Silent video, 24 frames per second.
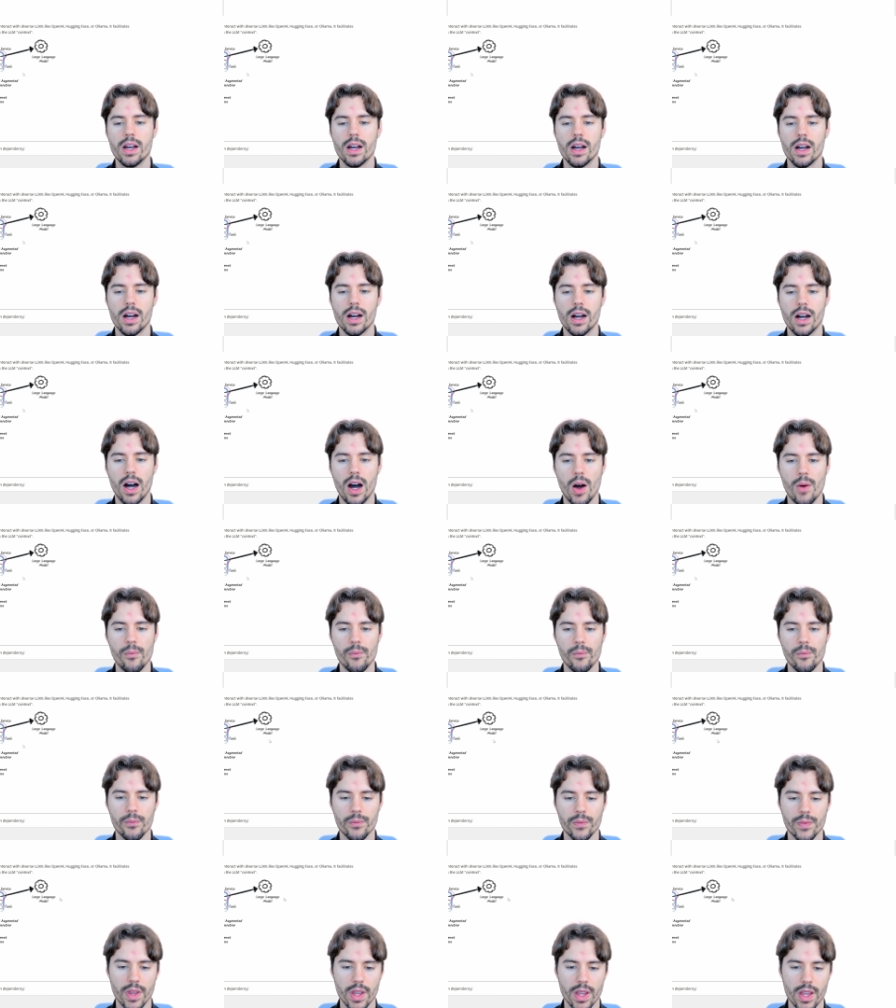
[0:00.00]
Um,
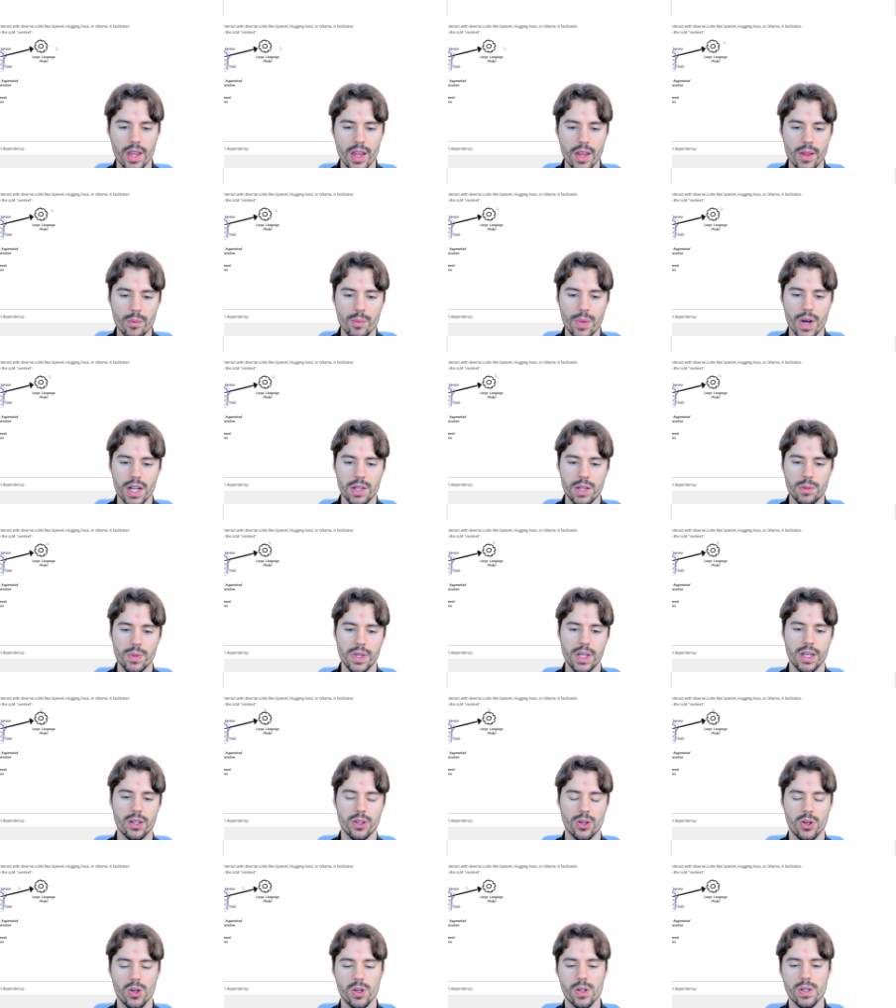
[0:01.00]
but we can
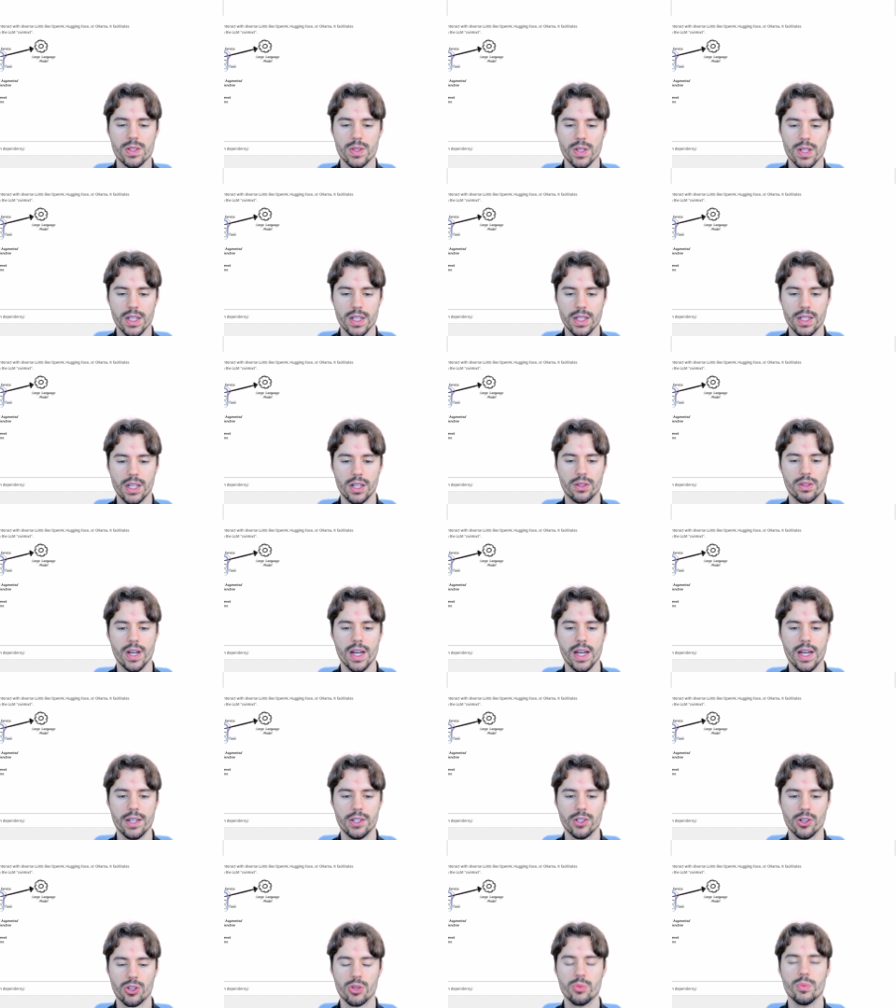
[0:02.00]
also integrate
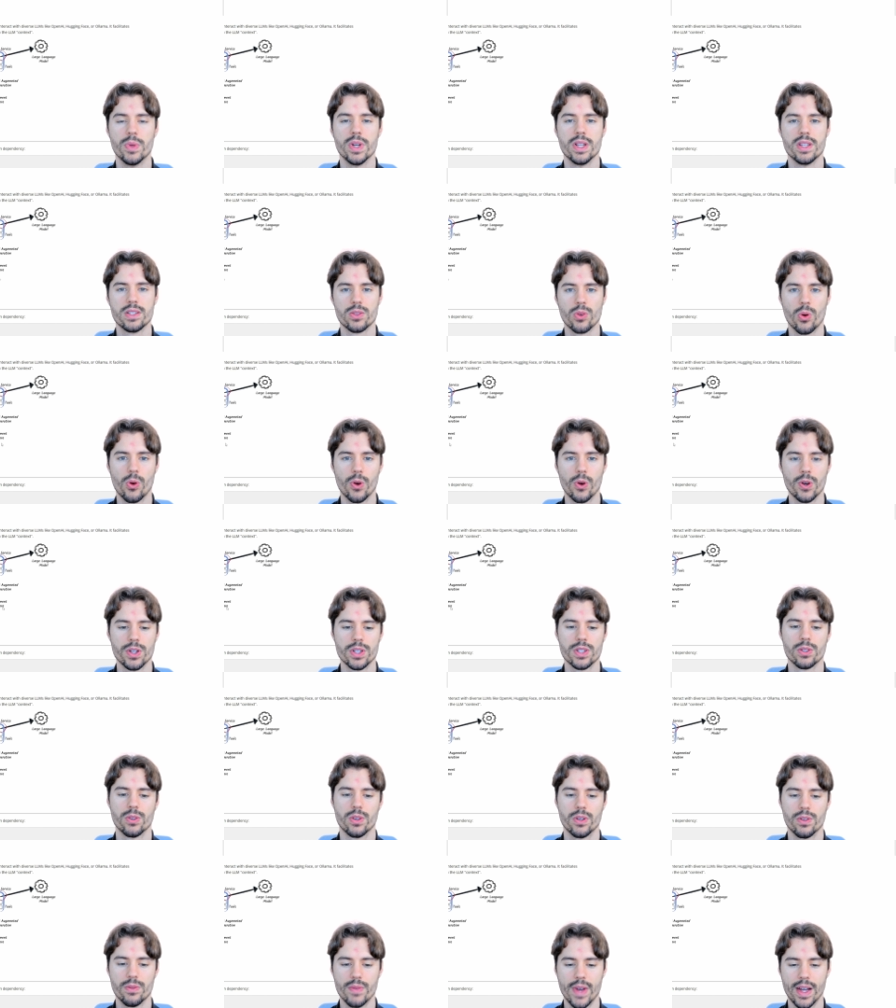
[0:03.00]
document stores
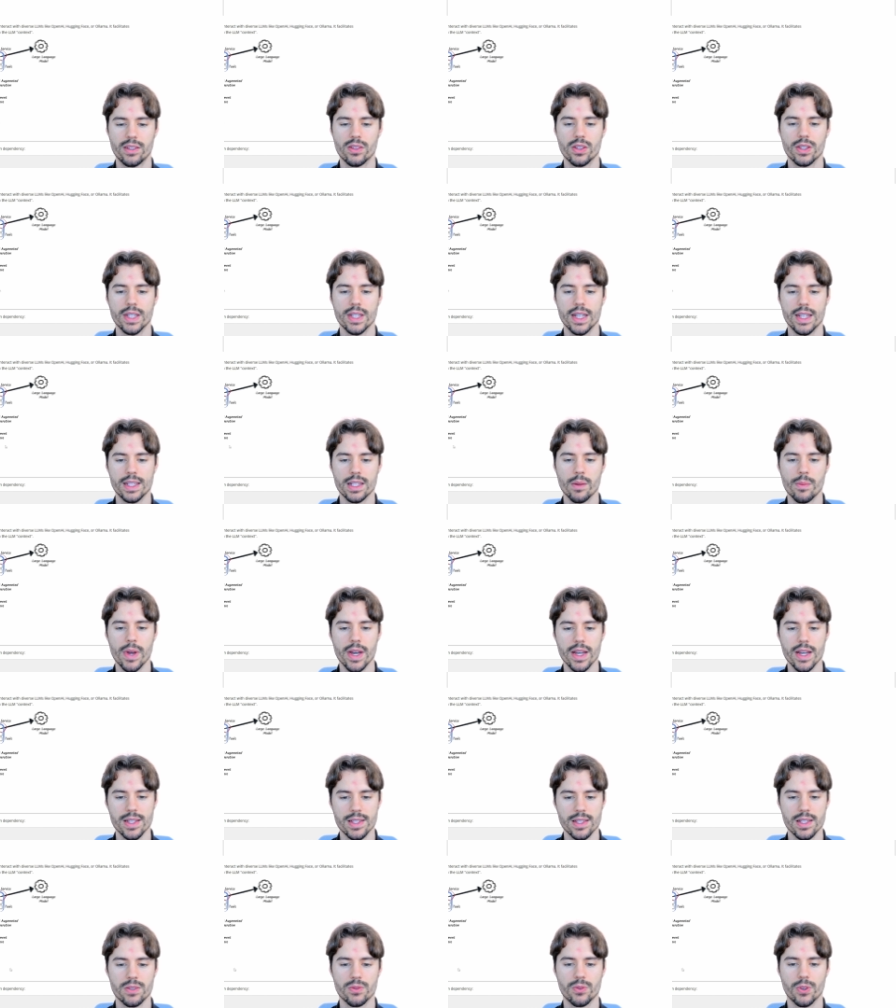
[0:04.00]
or vector
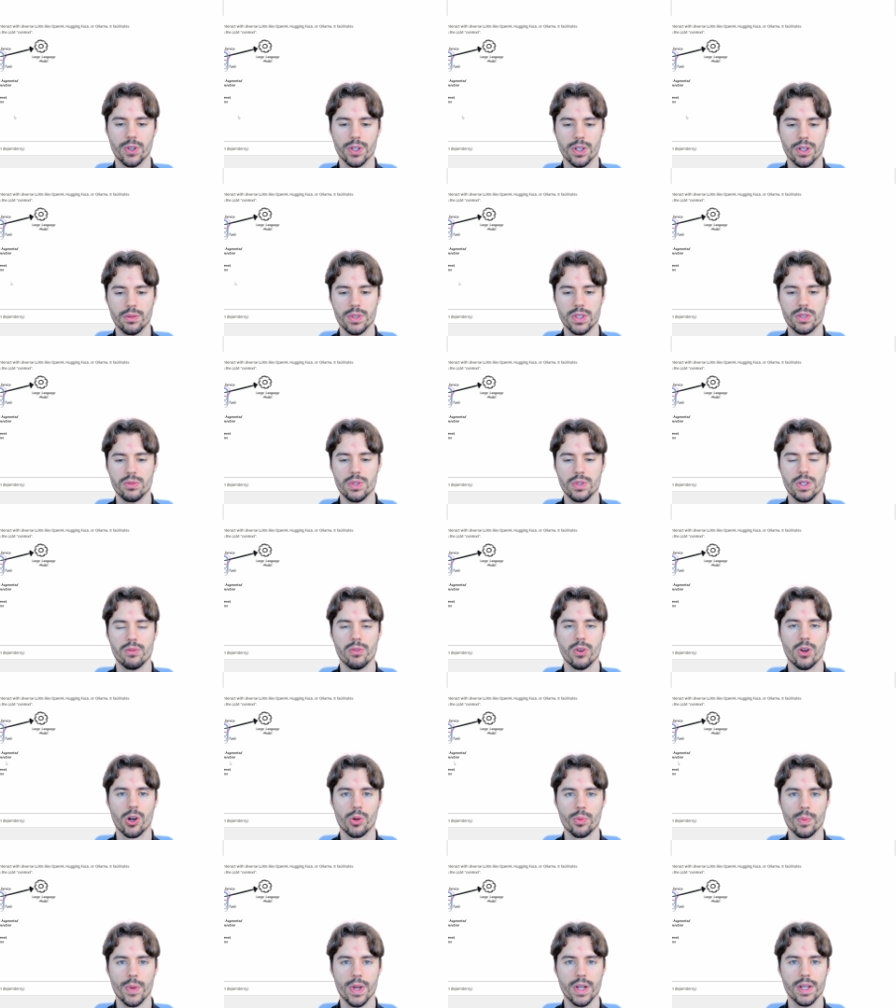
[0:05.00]
databases for the retrieval
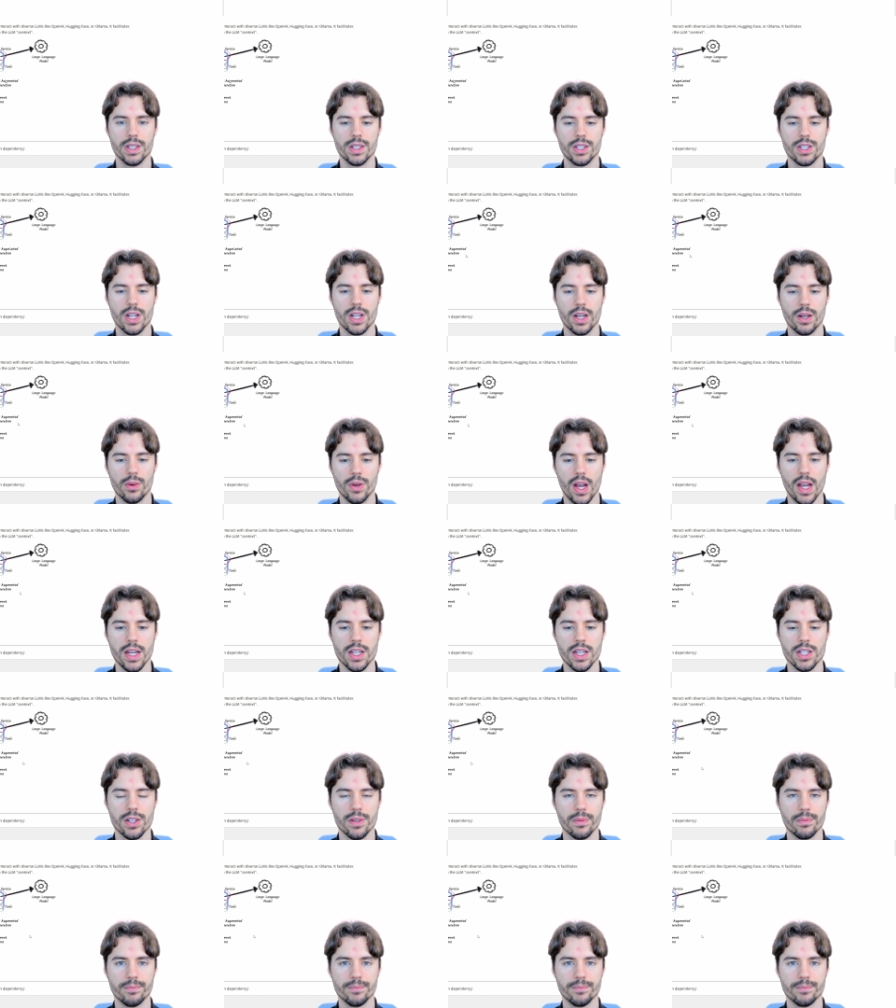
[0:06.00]
augmented generation.